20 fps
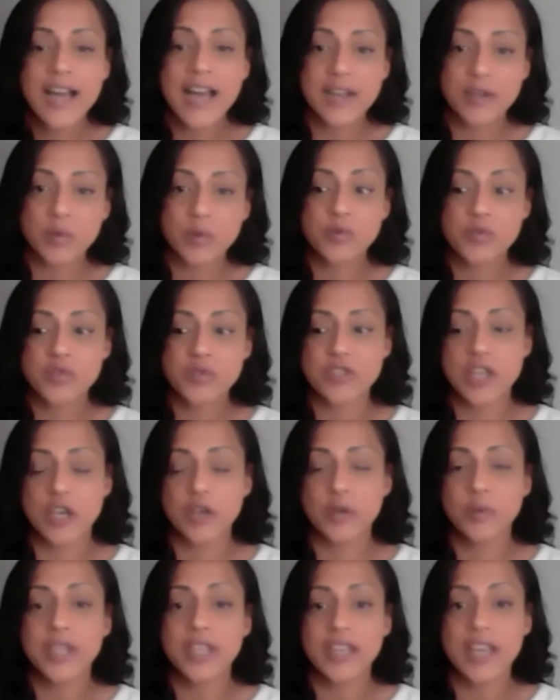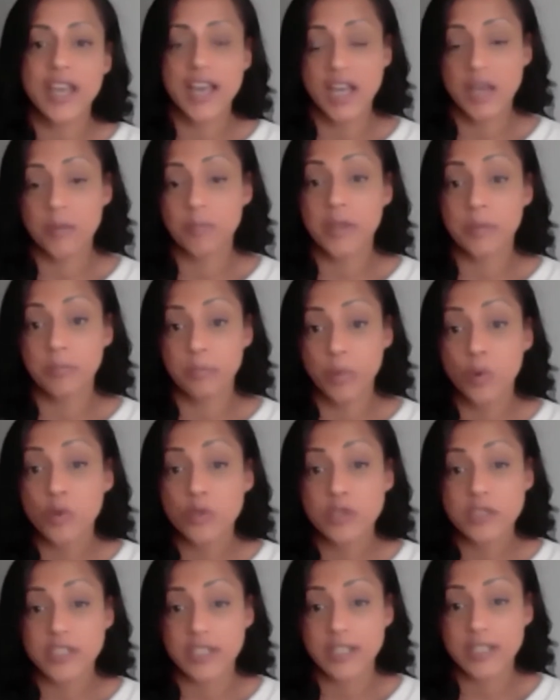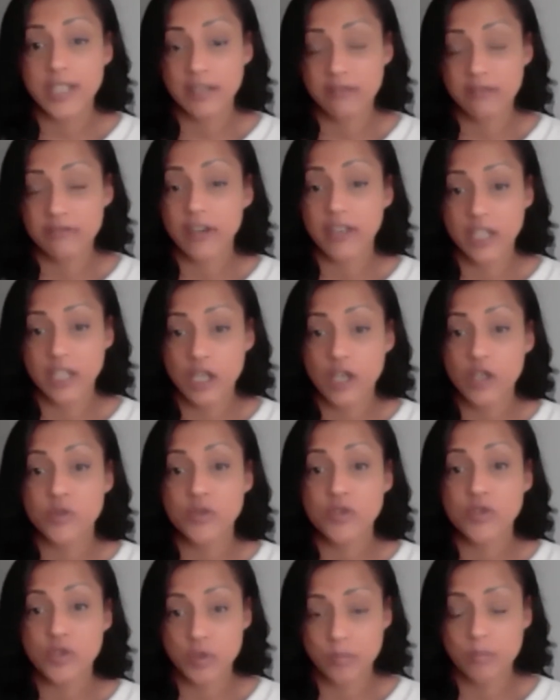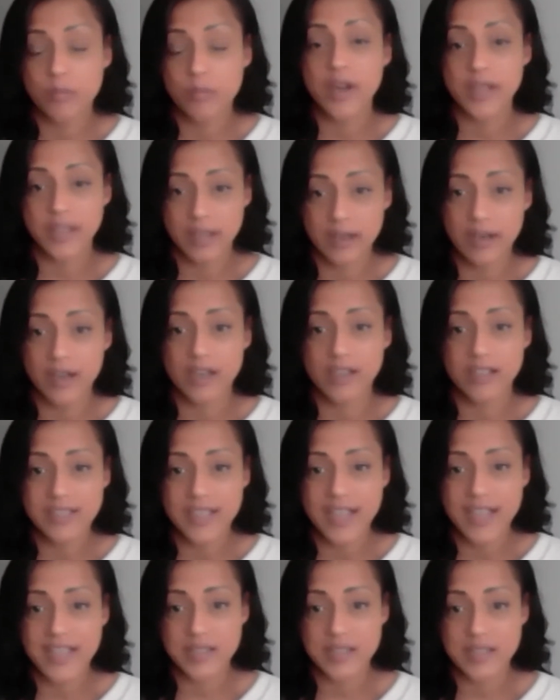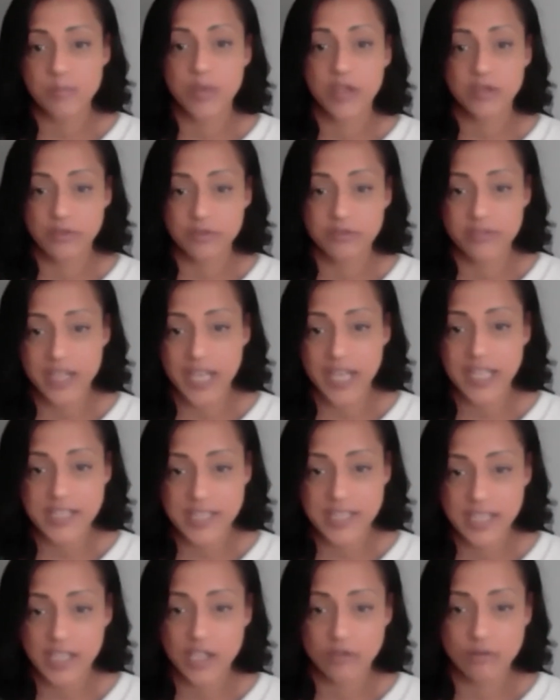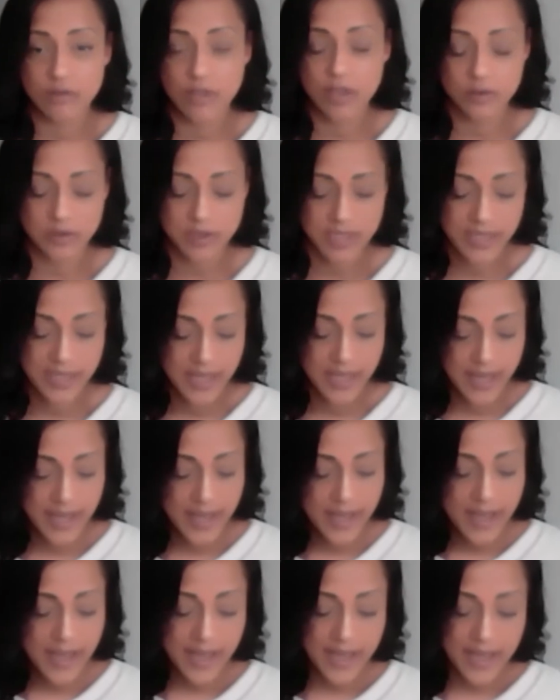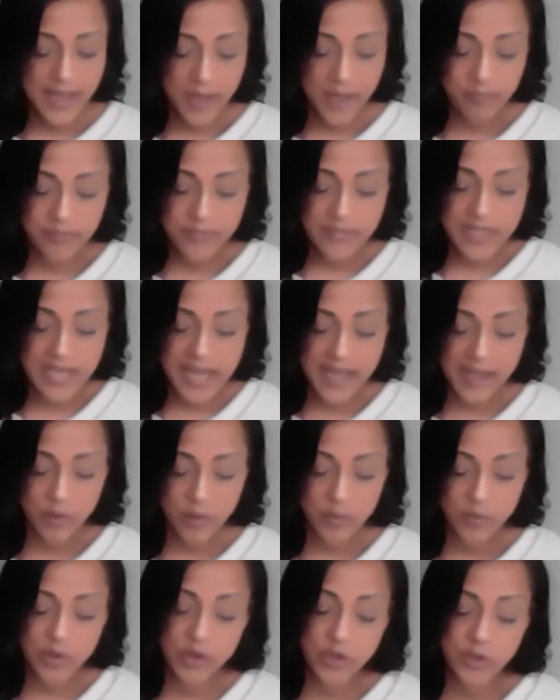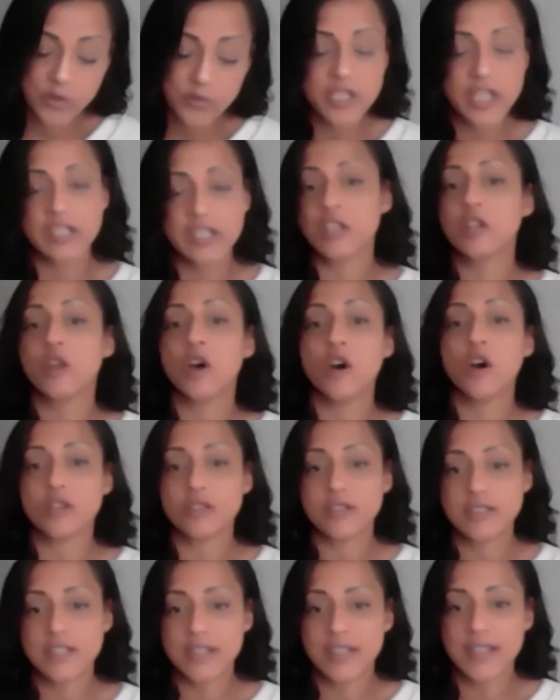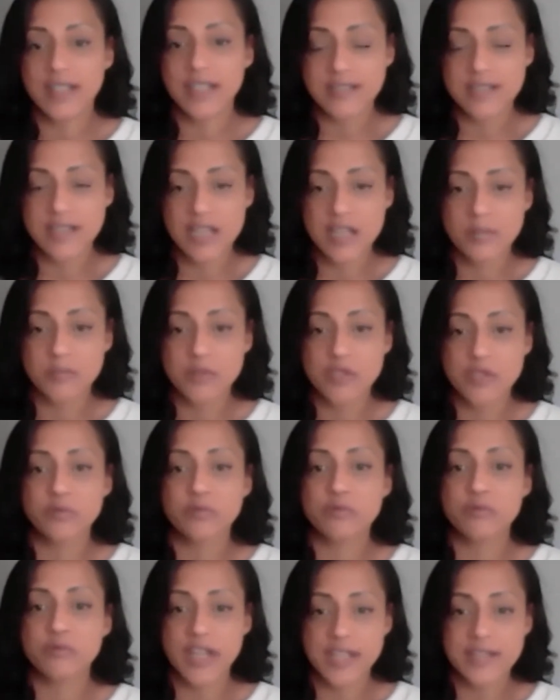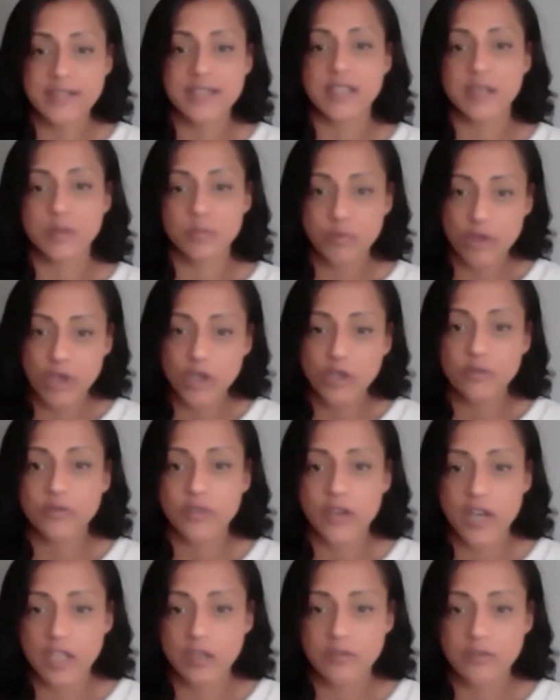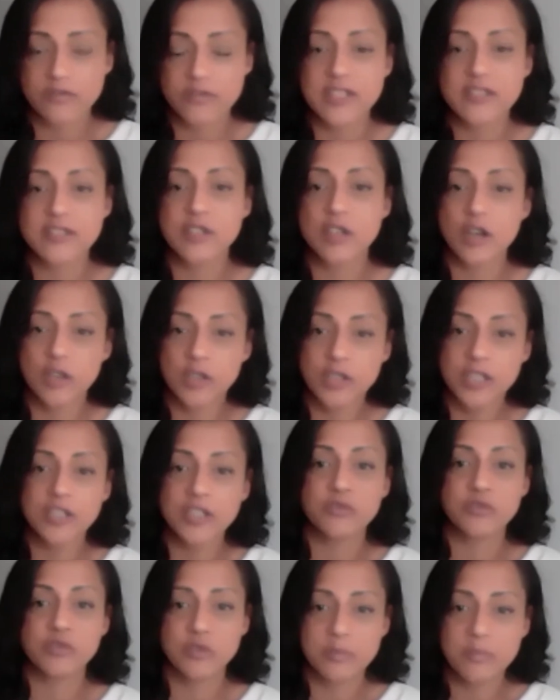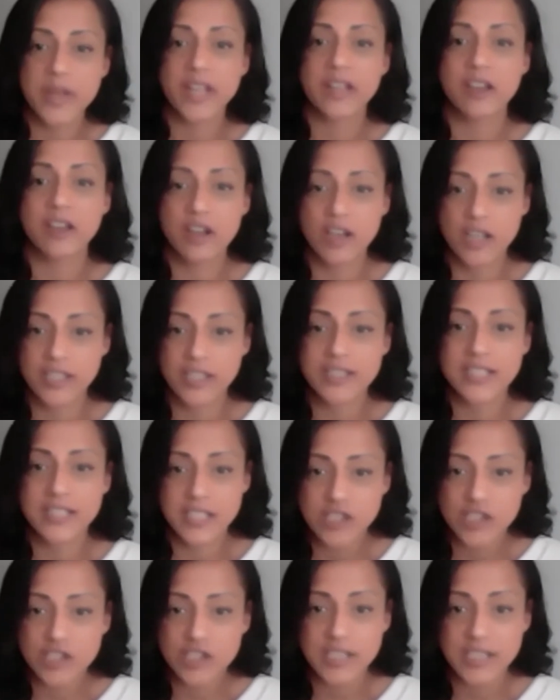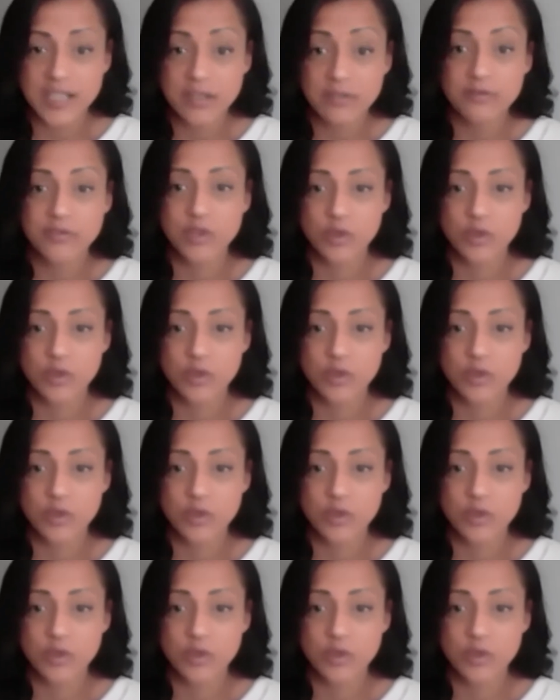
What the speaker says: and also important and very close to my heart as a mother of an 18-year-old. Now, you've done a lot in terms of raising the profile of this, not only through the Mankind Initiative,